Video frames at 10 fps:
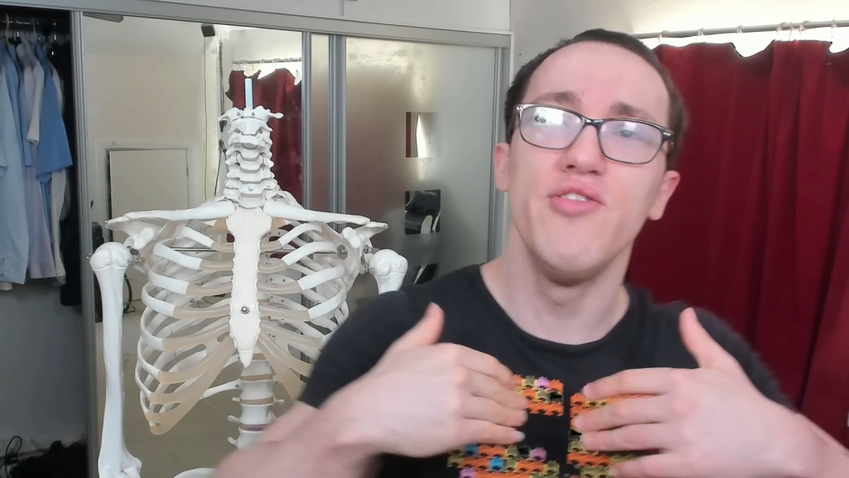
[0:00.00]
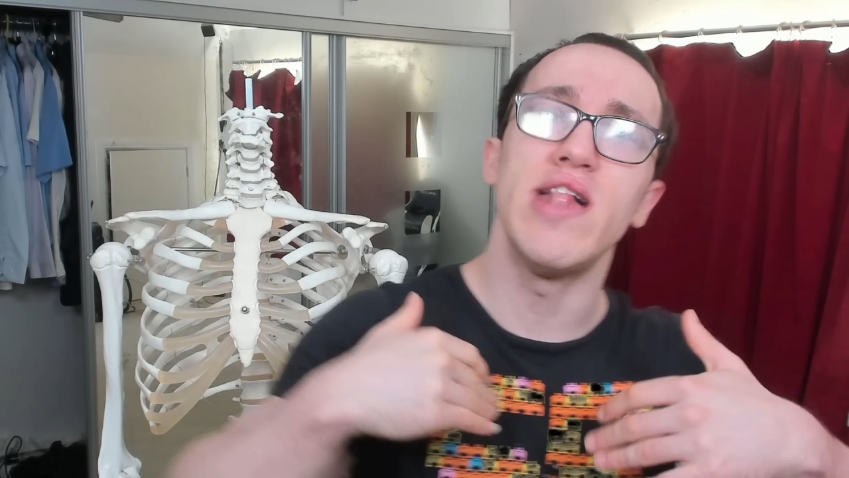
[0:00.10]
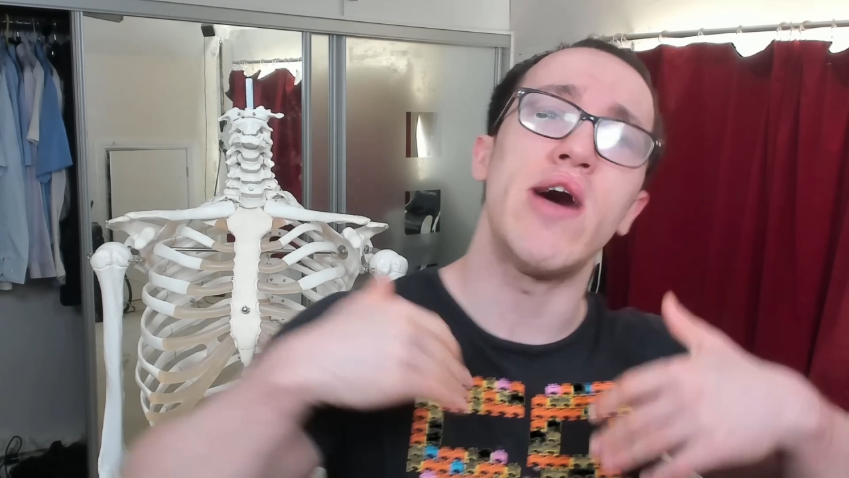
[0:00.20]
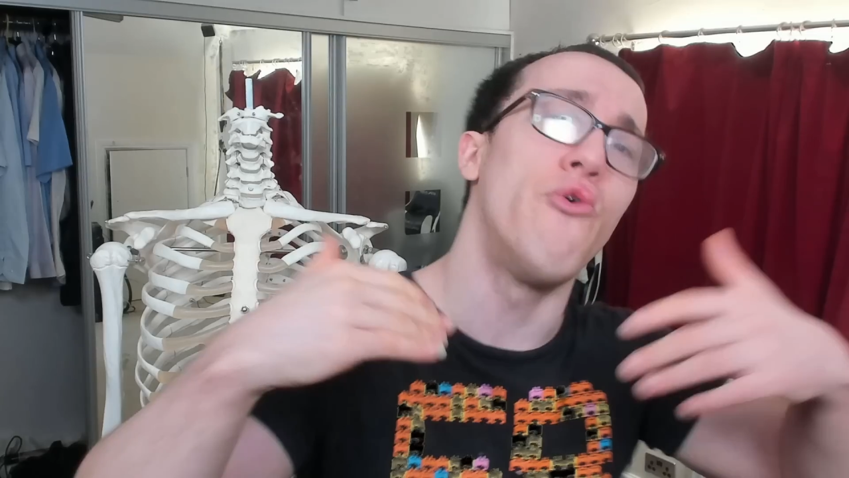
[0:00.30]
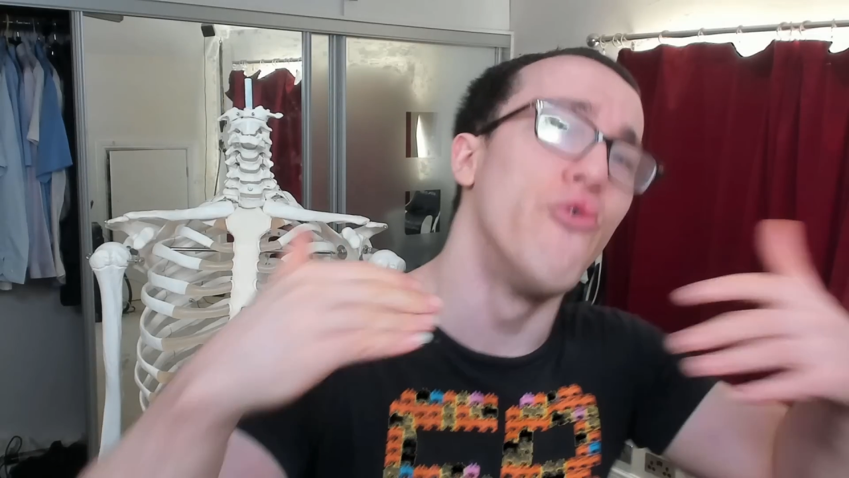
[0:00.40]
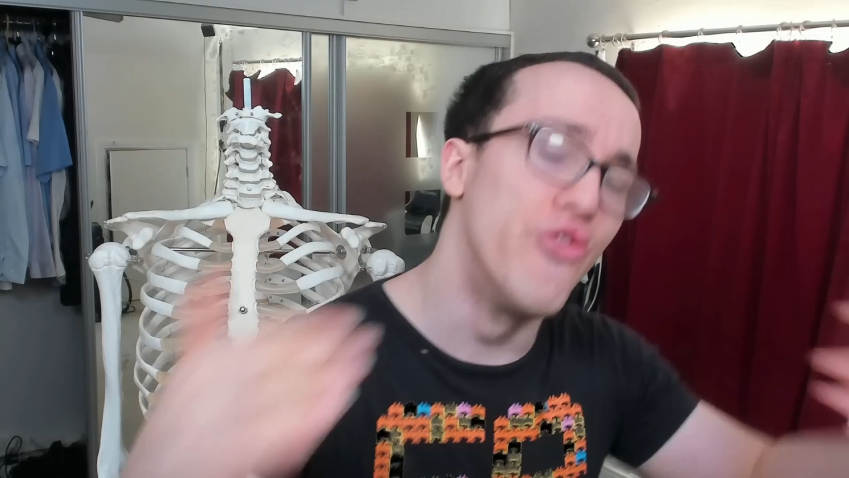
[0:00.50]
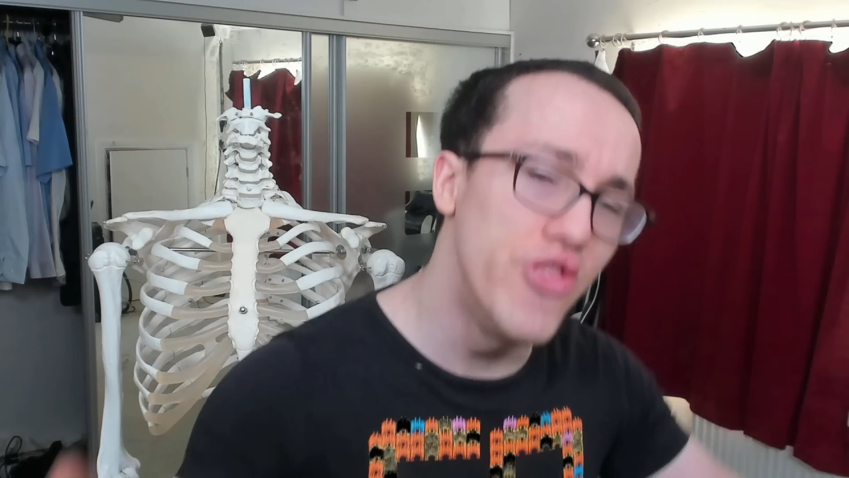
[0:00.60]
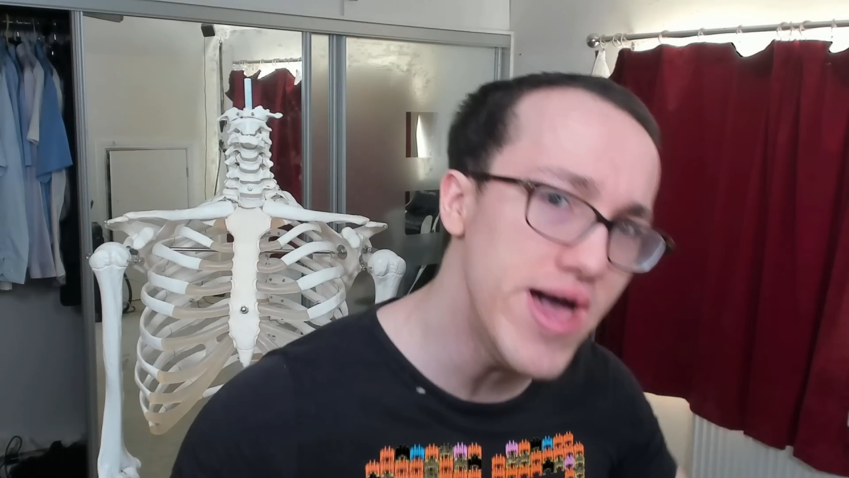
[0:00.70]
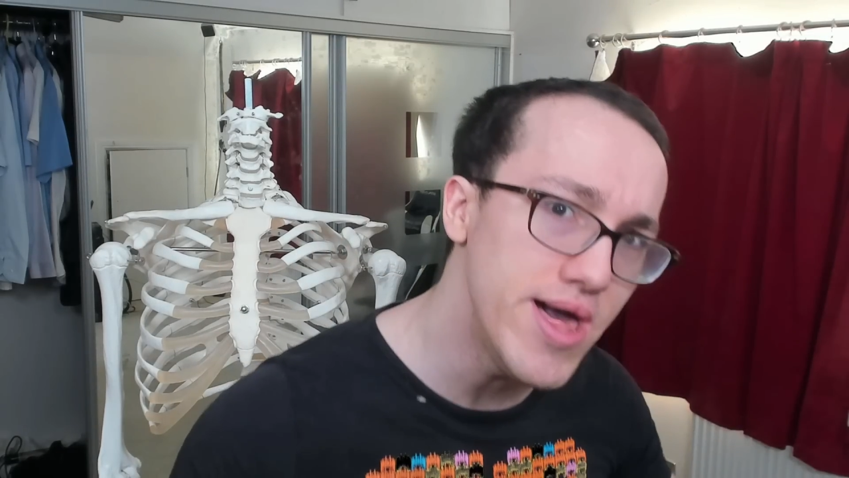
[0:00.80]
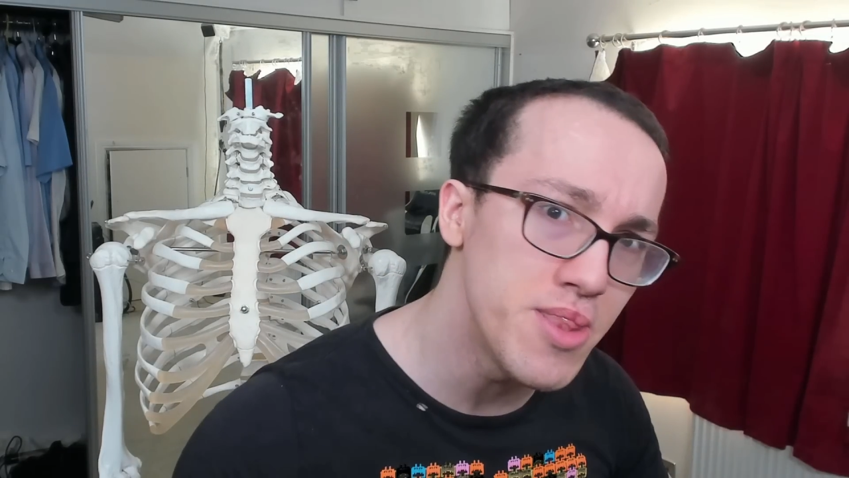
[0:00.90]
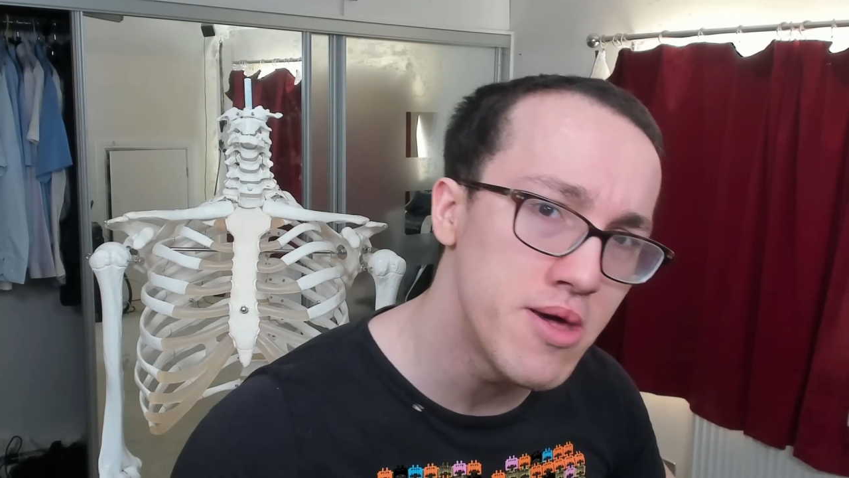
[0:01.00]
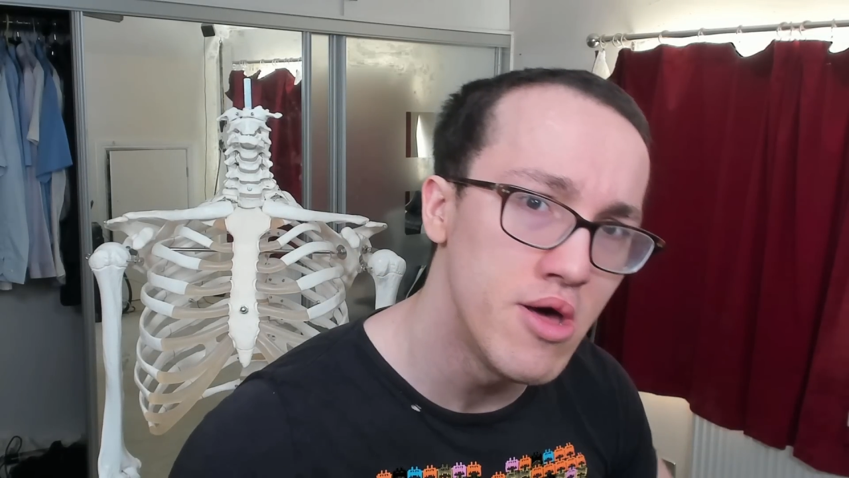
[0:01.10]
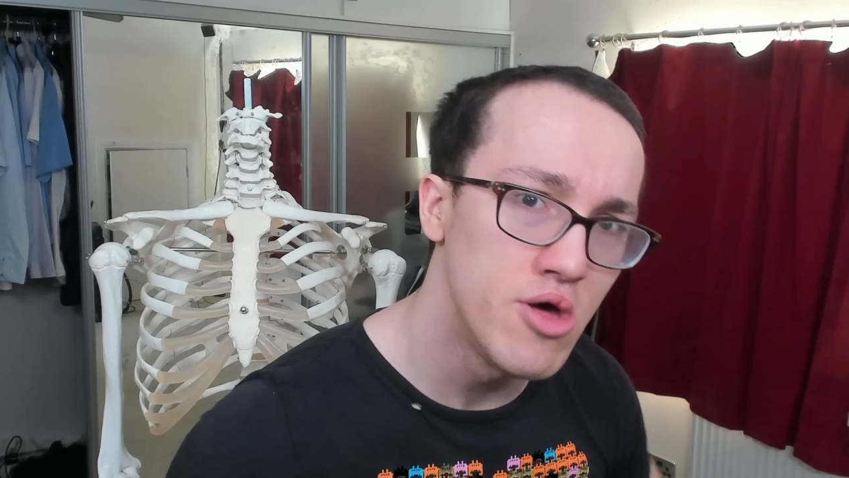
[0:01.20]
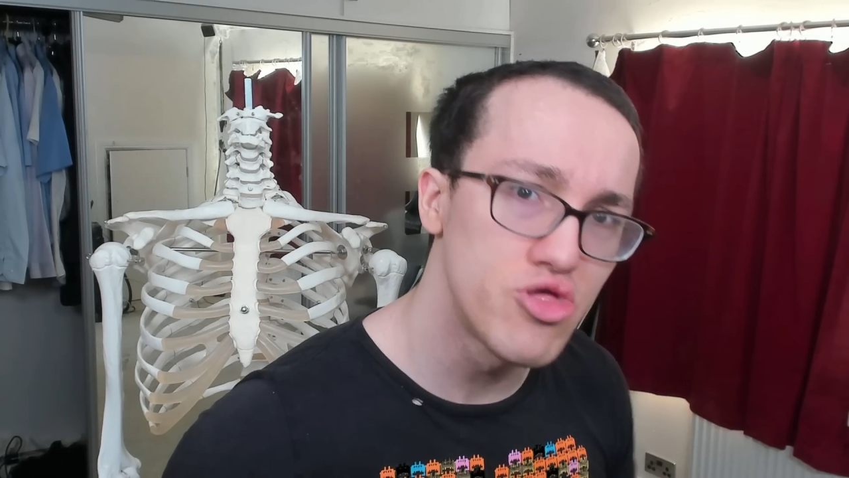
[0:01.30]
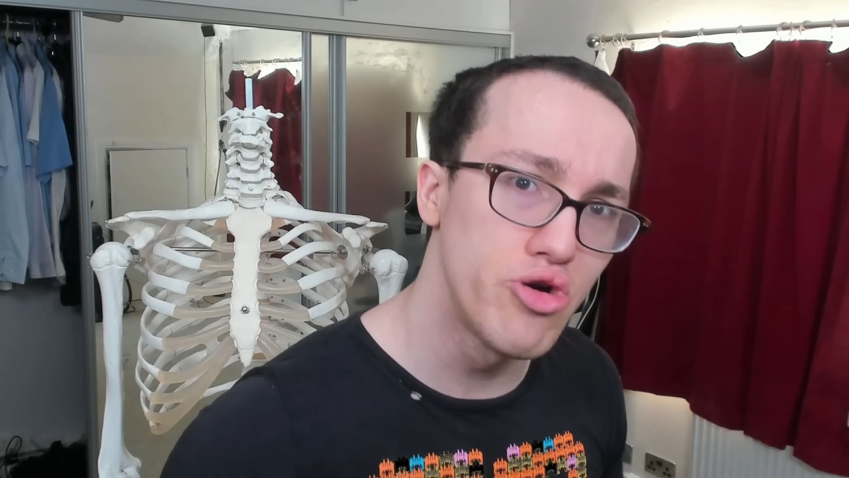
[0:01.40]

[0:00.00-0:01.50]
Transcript: allow them